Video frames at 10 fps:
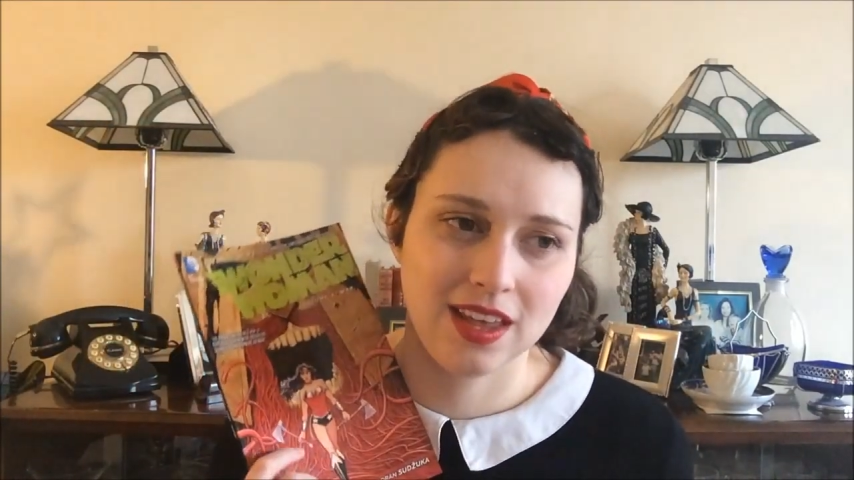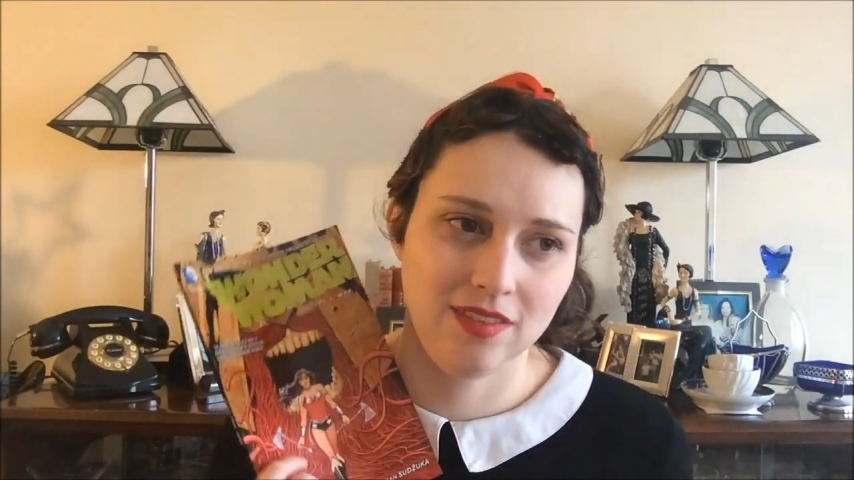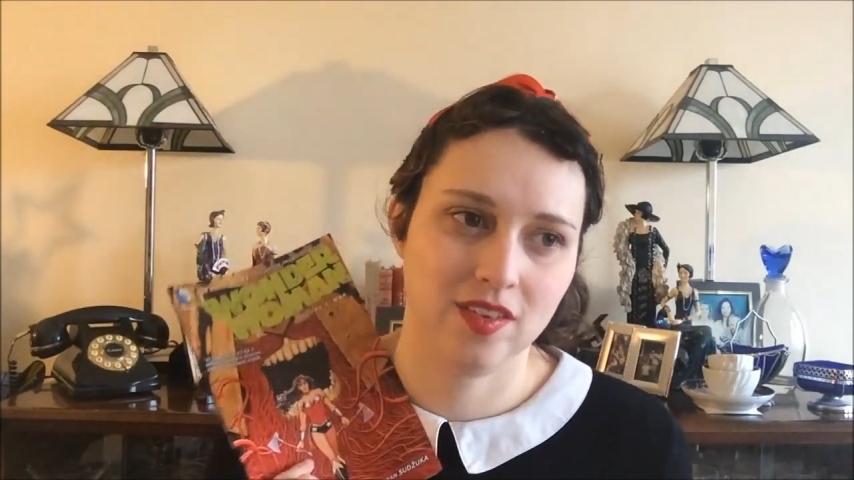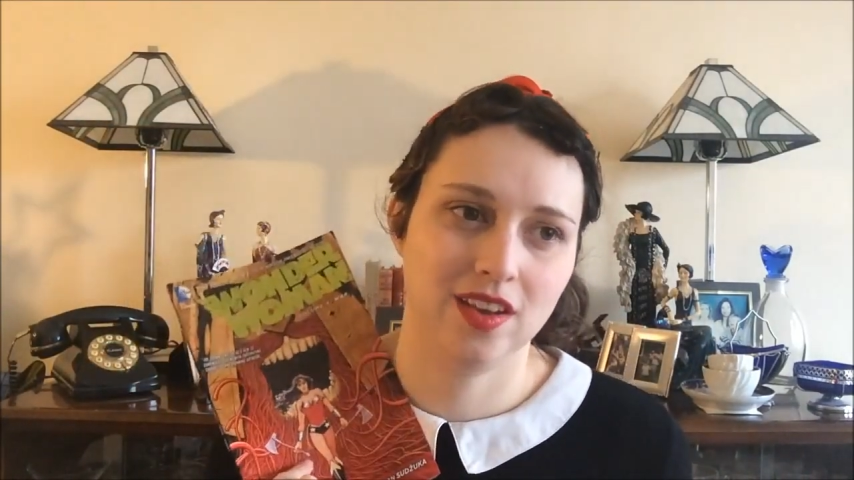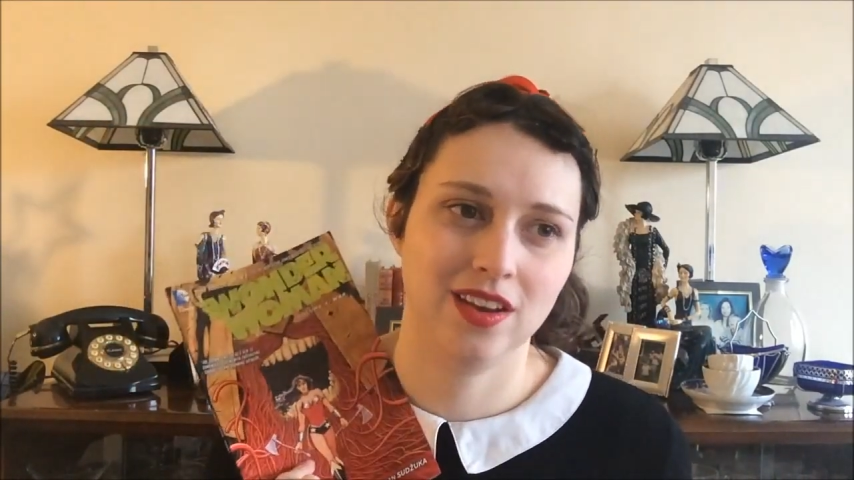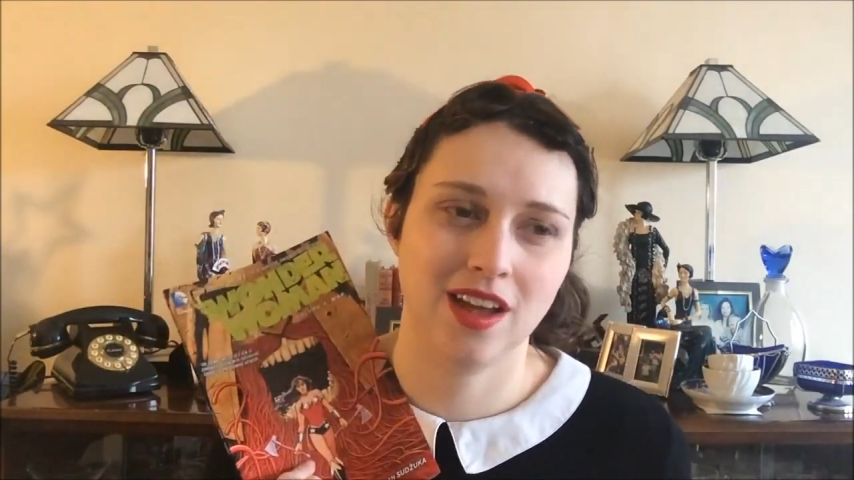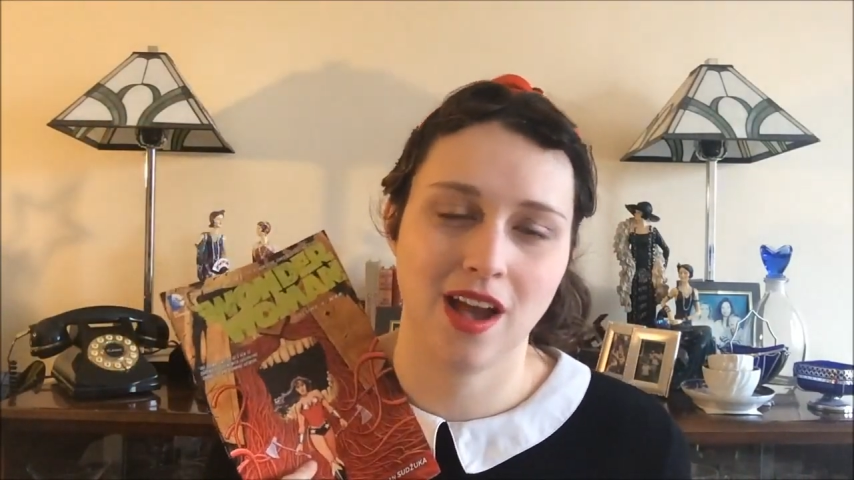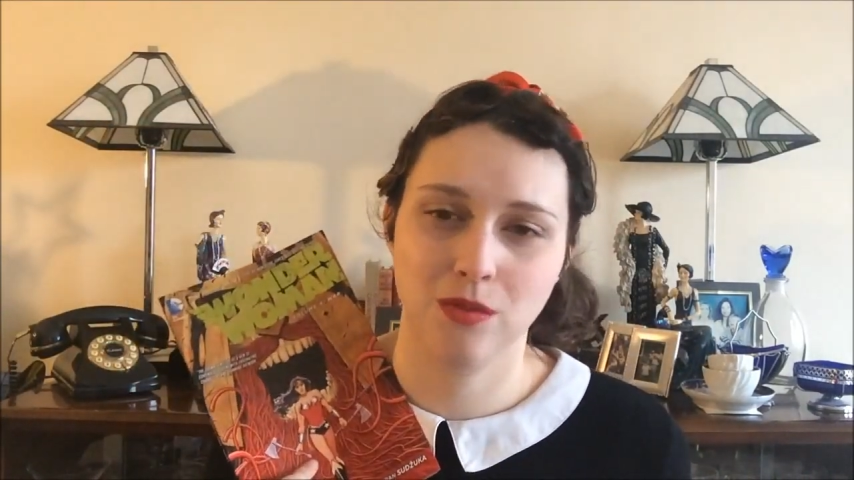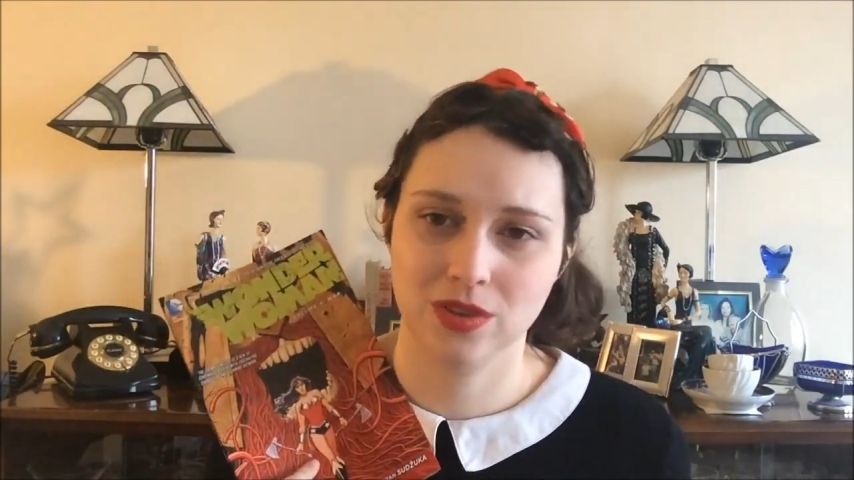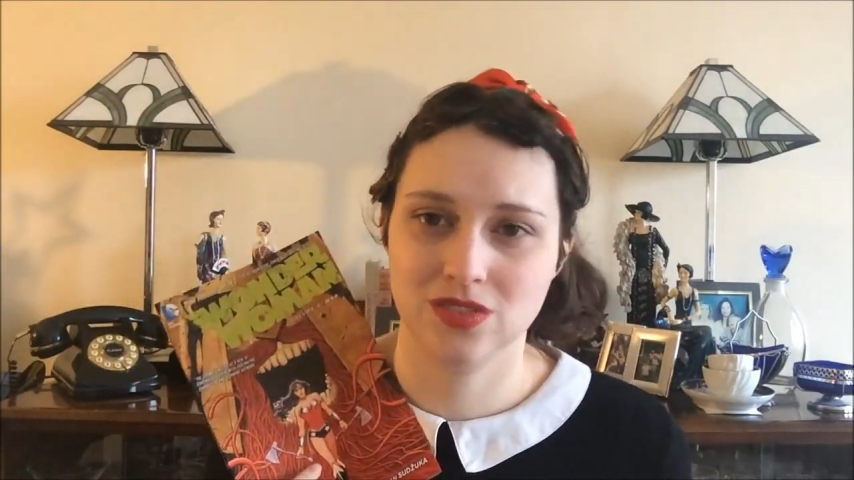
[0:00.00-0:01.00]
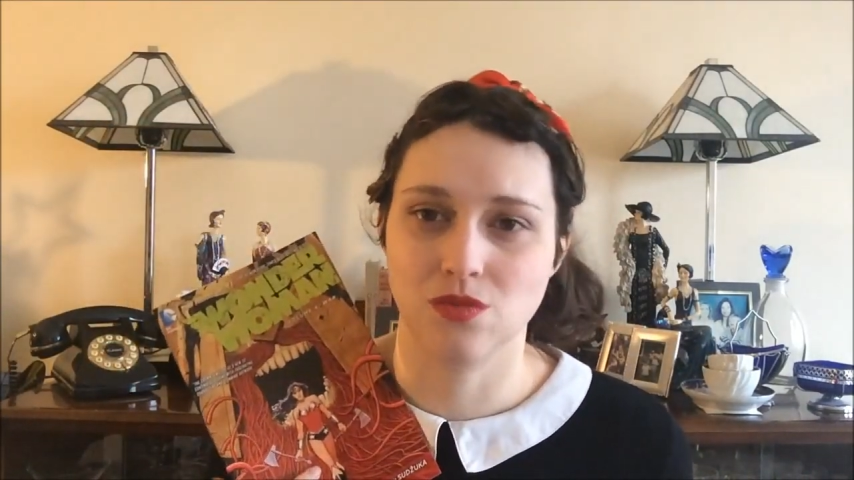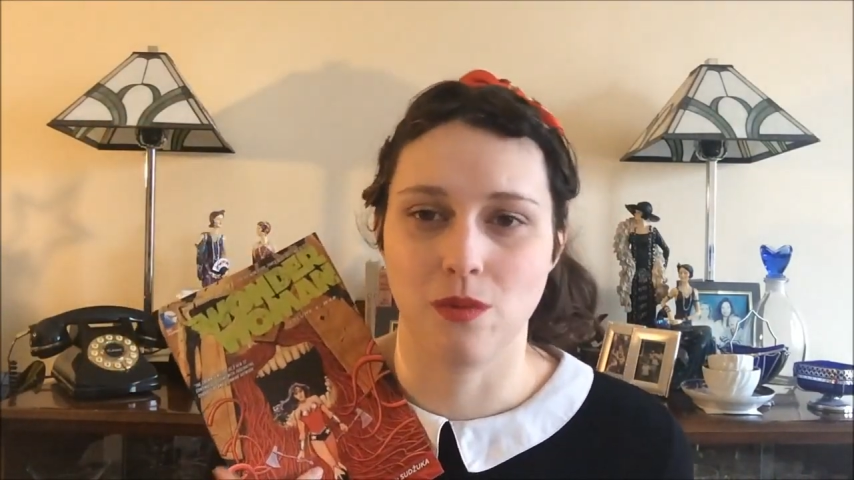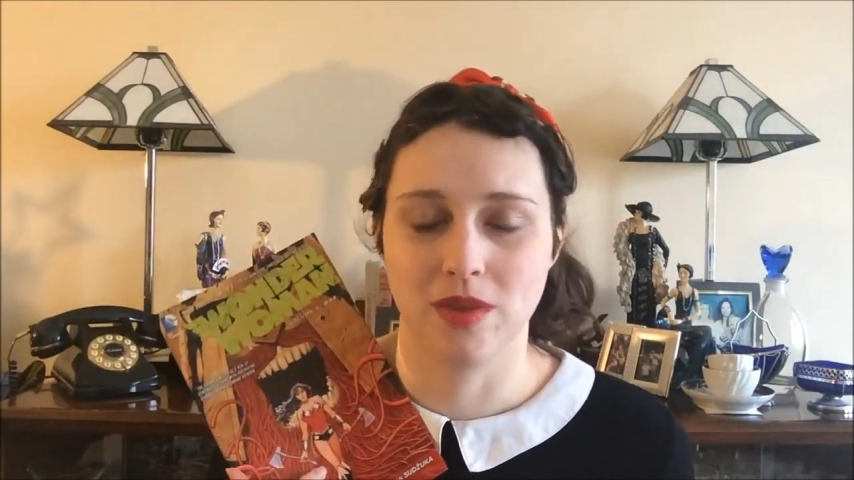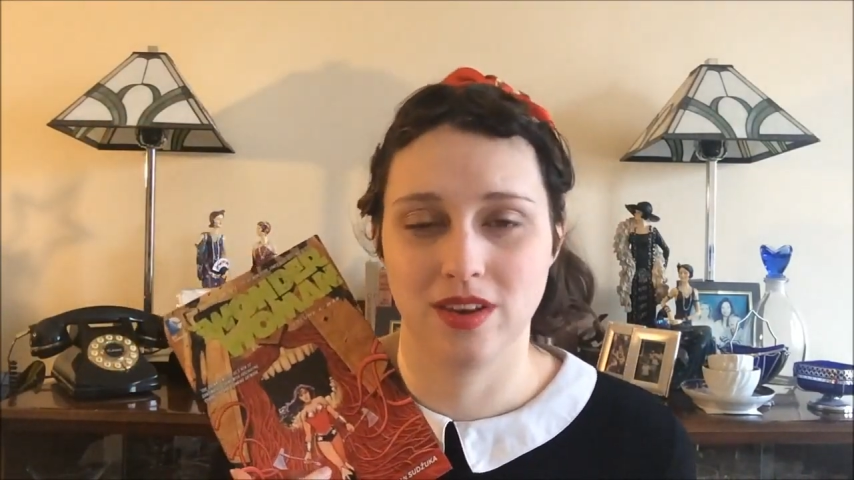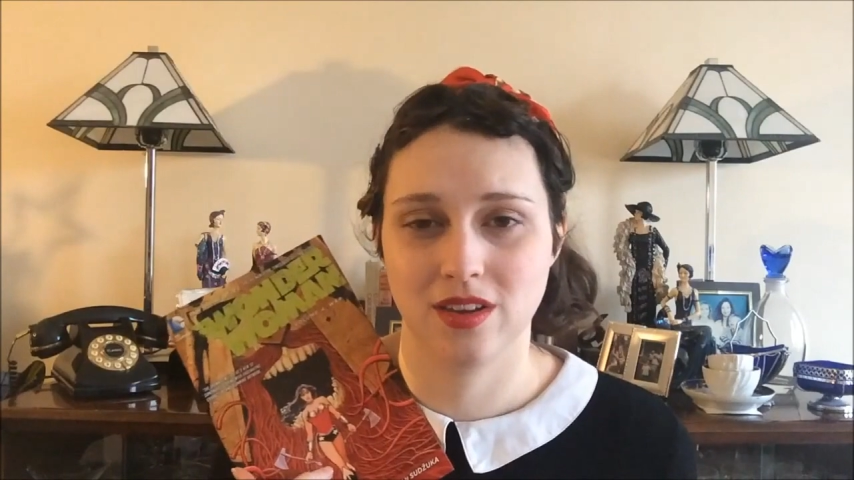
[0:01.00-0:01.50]
given a Wonder
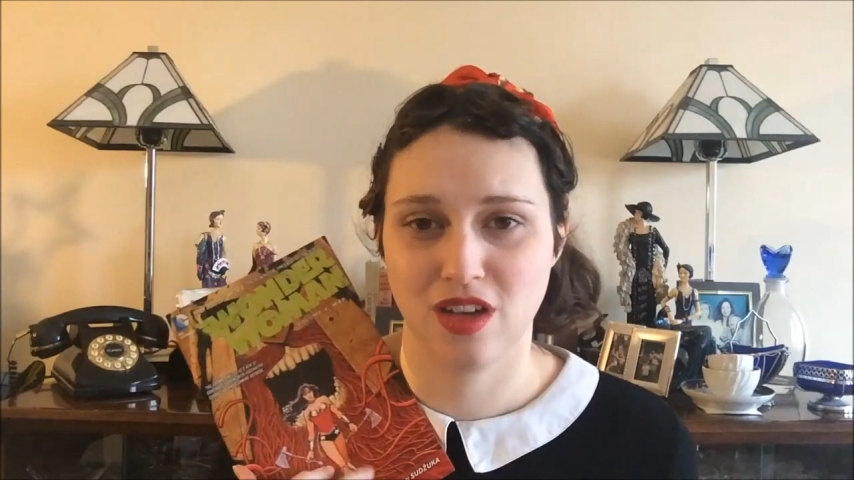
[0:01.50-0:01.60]
Woman